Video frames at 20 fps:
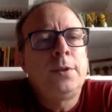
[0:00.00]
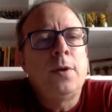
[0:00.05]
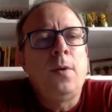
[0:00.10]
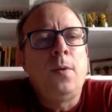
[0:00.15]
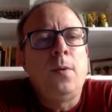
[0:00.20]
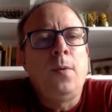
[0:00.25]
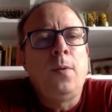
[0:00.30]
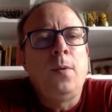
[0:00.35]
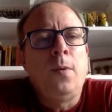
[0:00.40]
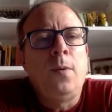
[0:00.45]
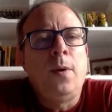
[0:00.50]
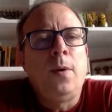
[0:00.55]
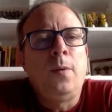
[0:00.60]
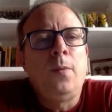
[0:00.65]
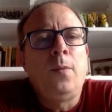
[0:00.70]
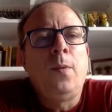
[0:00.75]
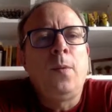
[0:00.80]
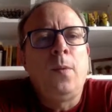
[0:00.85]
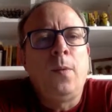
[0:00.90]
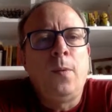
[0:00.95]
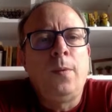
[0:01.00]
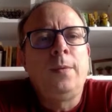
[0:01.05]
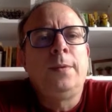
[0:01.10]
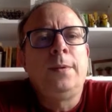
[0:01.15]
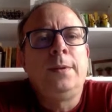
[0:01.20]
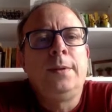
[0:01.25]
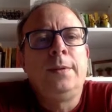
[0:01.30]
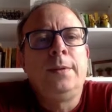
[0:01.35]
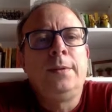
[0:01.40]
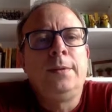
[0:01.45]
So
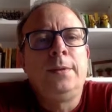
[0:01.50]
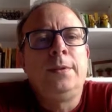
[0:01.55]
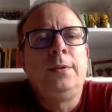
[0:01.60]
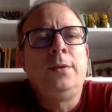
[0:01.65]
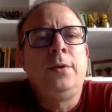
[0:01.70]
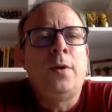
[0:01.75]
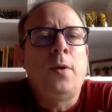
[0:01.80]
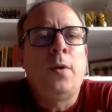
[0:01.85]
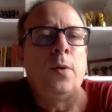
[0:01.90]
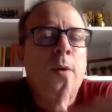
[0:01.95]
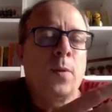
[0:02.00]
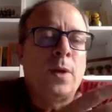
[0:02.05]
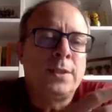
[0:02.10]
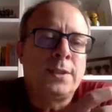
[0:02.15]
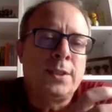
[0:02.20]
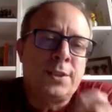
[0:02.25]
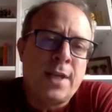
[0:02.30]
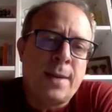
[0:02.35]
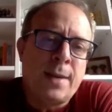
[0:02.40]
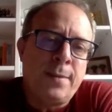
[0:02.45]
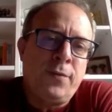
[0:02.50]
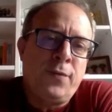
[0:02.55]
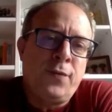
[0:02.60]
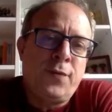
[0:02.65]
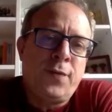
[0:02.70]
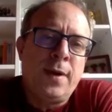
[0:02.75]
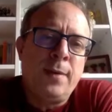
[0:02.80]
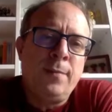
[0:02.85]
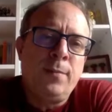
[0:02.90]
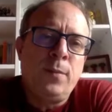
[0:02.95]
it was the 7th
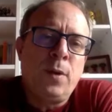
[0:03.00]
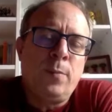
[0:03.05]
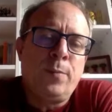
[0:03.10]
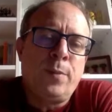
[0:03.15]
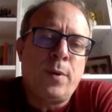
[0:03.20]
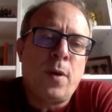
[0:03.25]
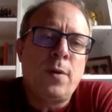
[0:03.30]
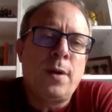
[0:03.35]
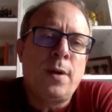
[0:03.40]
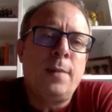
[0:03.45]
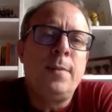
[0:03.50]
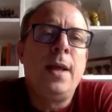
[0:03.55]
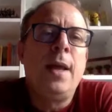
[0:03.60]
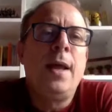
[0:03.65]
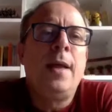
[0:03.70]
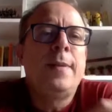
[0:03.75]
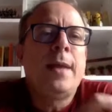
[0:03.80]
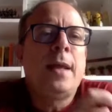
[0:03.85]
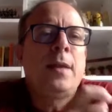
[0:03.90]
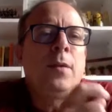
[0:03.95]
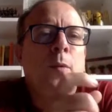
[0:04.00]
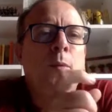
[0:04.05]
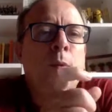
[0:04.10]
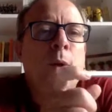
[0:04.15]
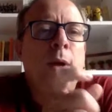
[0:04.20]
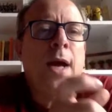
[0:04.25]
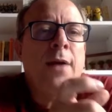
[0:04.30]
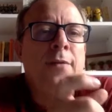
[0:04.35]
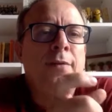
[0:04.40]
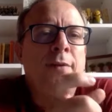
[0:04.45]
framework program. Then we
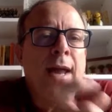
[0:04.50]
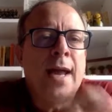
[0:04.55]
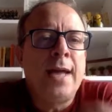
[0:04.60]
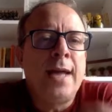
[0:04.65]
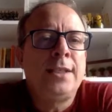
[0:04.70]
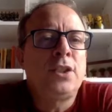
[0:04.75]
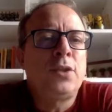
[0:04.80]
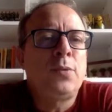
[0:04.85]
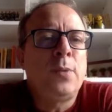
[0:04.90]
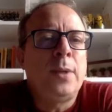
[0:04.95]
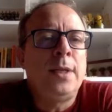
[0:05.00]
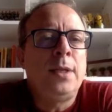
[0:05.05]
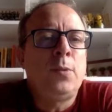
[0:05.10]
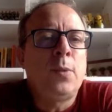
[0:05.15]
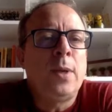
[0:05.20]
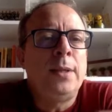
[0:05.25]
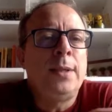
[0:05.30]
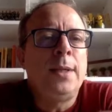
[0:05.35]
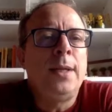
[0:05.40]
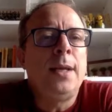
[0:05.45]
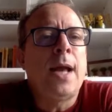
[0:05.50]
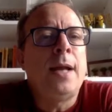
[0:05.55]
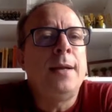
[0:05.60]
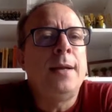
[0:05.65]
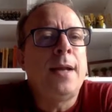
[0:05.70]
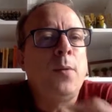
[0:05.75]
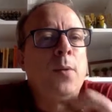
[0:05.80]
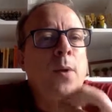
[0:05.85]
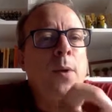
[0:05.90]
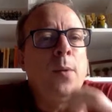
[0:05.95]
have H2020, and
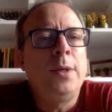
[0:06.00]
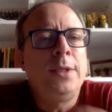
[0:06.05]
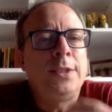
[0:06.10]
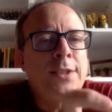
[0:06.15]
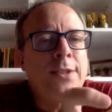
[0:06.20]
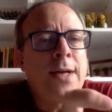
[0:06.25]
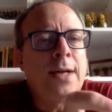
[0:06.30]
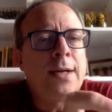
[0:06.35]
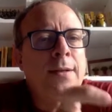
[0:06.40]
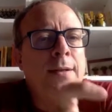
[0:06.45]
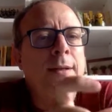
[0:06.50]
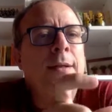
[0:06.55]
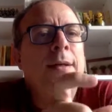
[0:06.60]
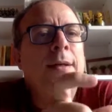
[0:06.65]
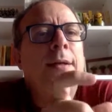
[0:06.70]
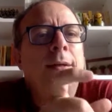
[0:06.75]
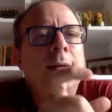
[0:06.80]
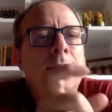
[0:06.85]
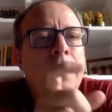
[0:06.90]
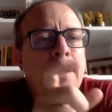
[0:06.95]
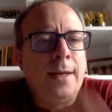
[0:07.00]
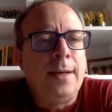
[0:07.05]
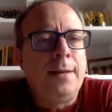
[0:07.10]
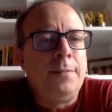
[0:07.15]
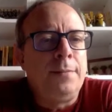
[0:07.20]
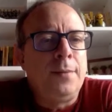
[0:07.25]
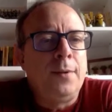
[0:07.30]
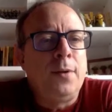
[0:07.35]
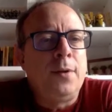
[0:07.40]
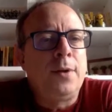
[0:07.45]
now we will start
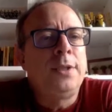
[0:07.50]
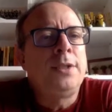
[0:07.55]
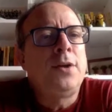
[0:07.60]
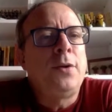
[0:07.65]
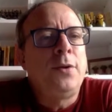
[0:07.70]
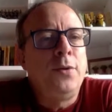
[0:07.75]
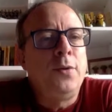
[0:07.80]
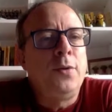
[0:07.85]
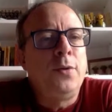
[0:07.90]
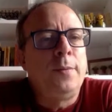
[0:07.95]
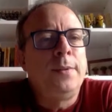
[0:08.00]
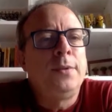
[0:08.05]
Horizon Europe.